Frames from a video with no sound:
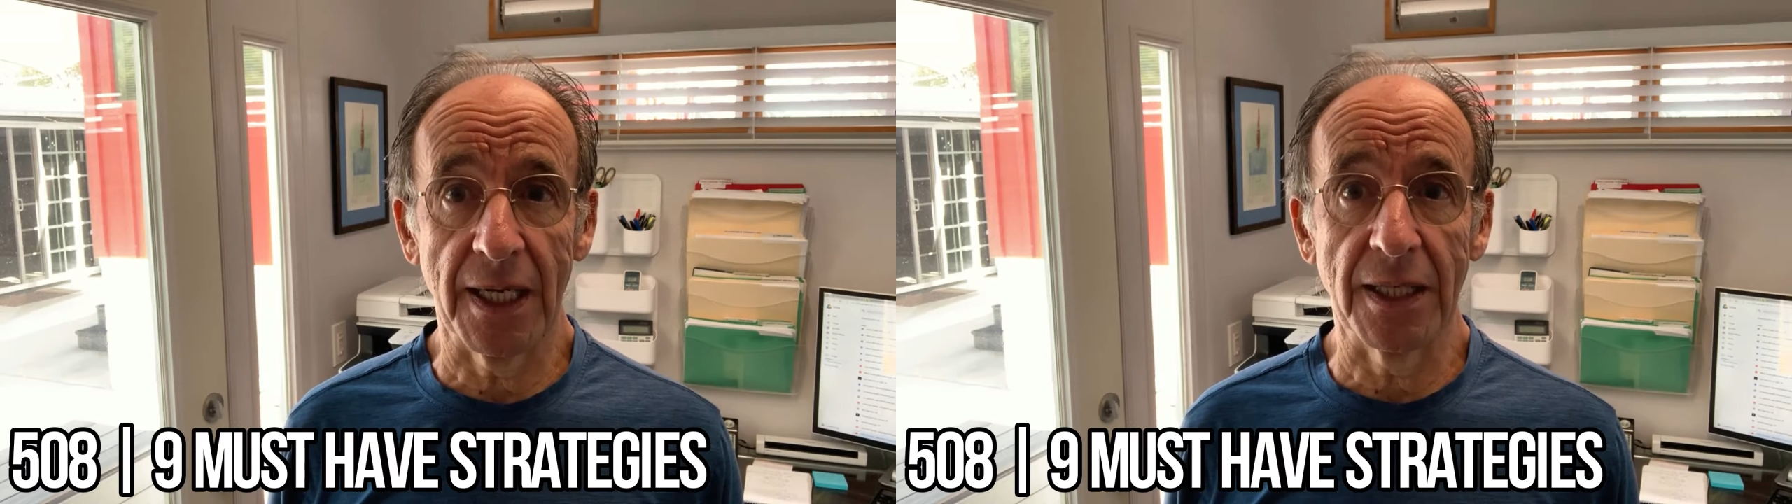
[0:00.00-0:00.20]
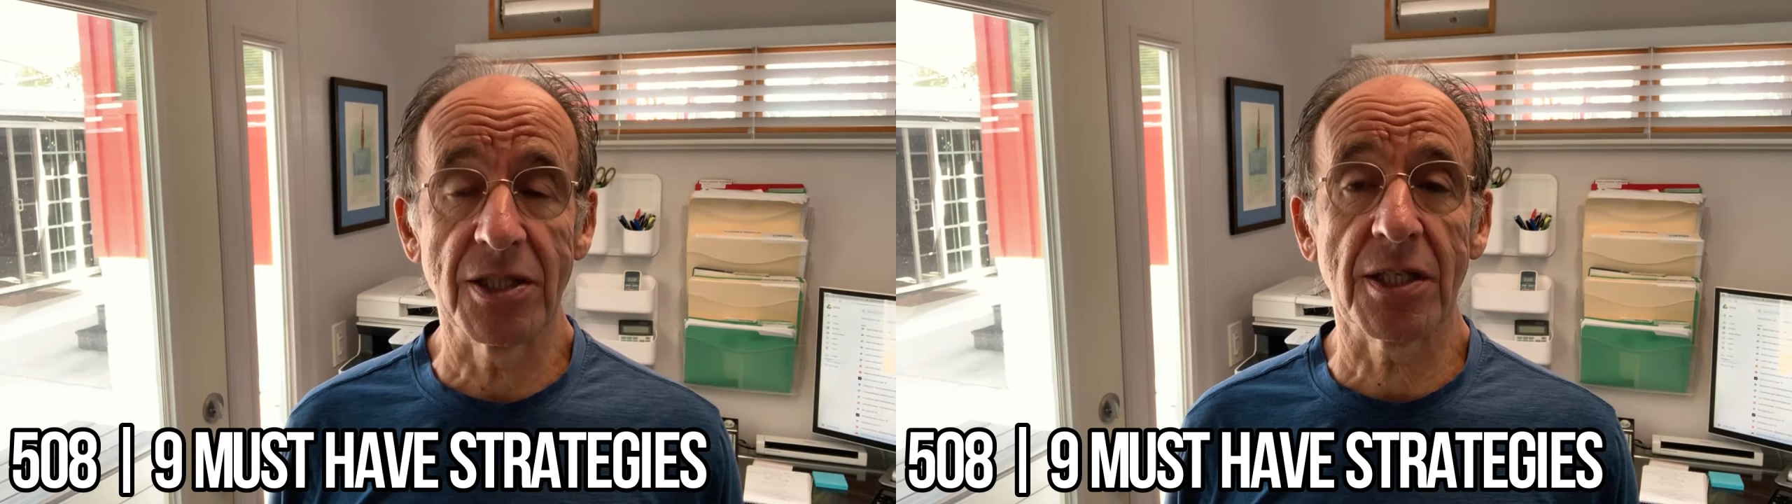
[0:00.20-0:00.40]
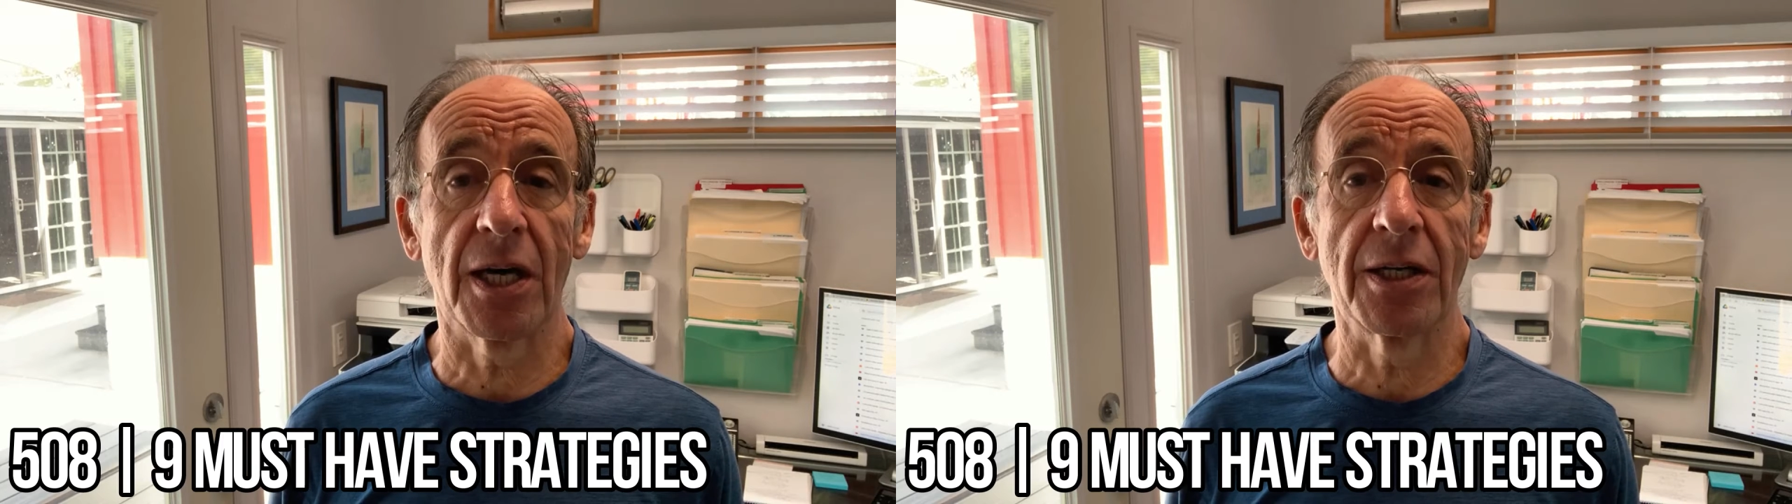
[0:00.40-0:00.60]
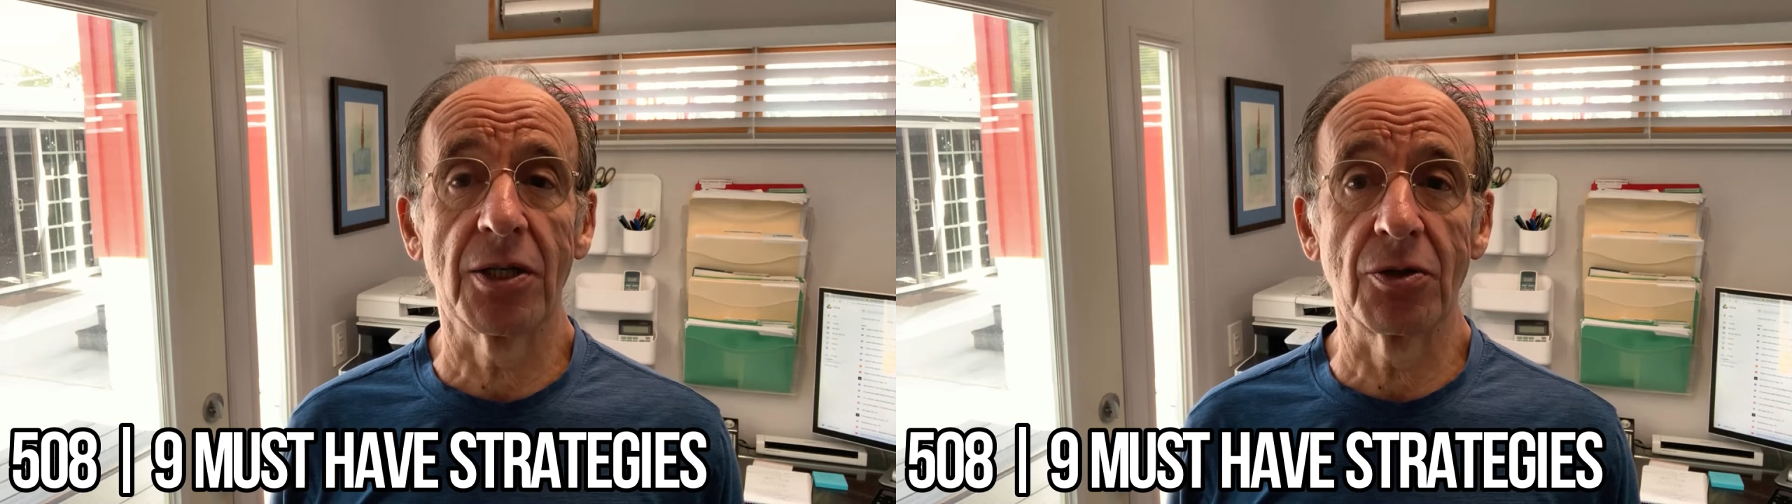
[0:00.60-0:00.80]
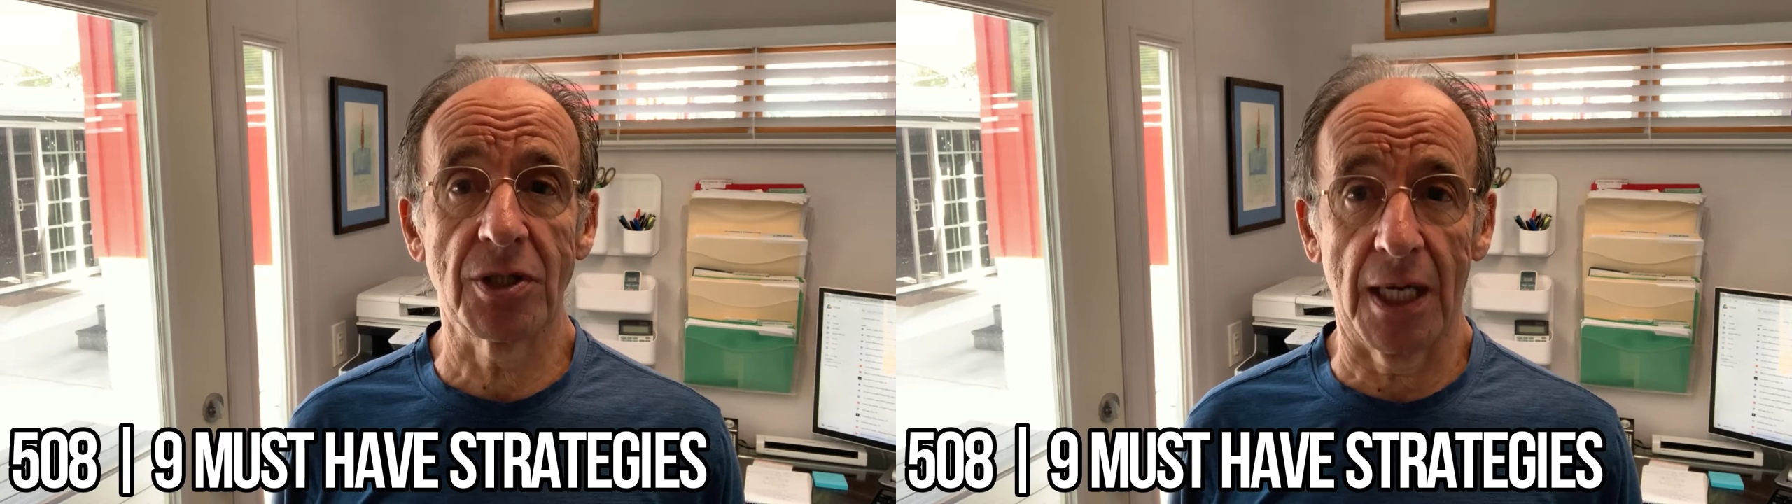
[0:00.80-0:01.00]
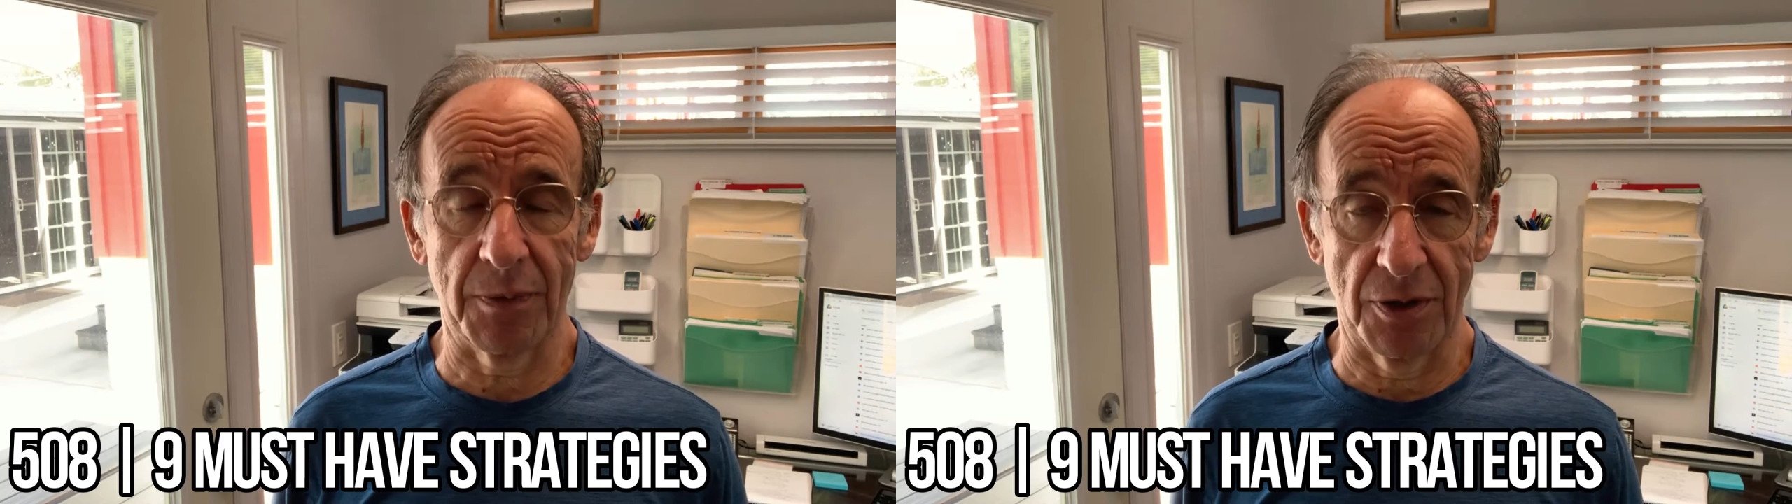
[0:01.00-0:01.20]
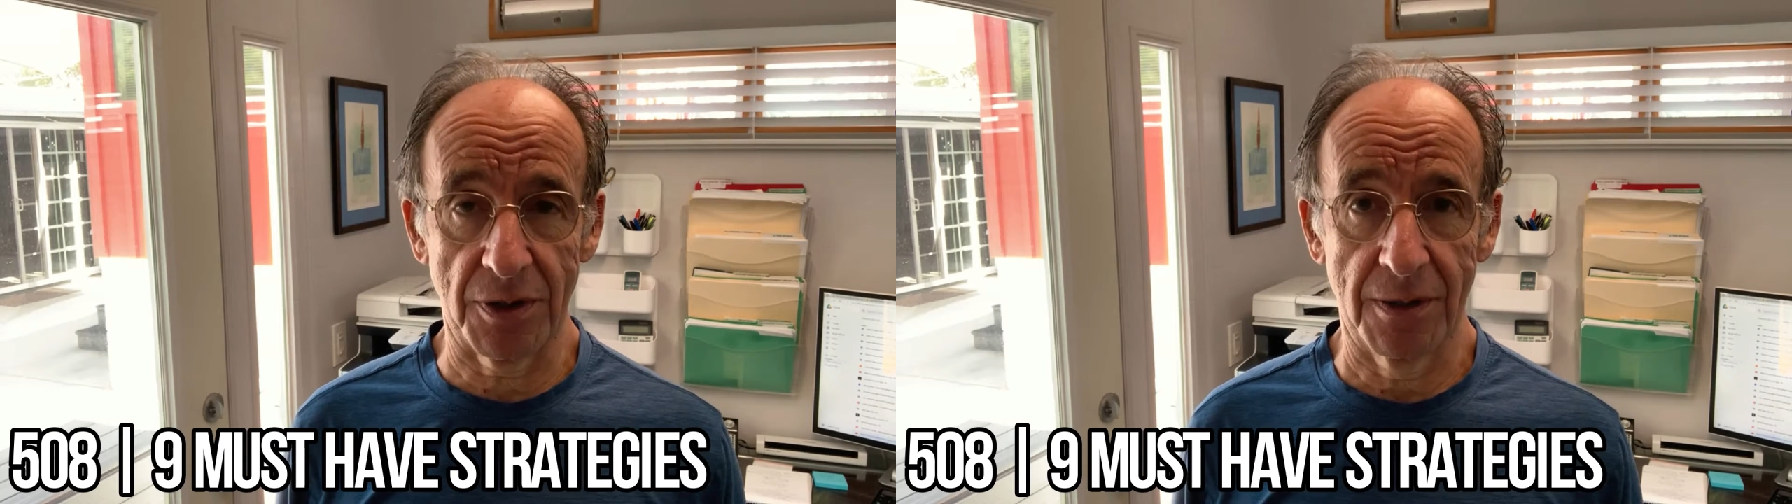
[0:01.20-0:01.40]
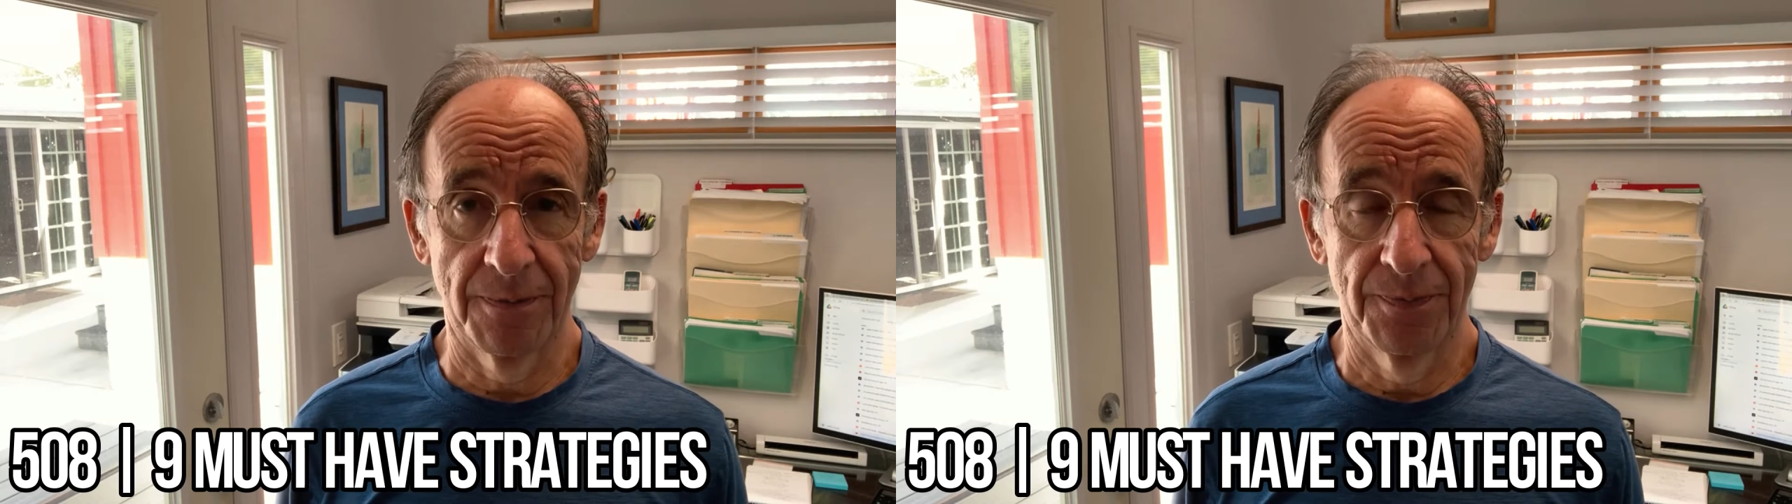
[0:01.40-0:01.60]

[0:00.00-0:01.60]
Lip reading: and starting new chapters.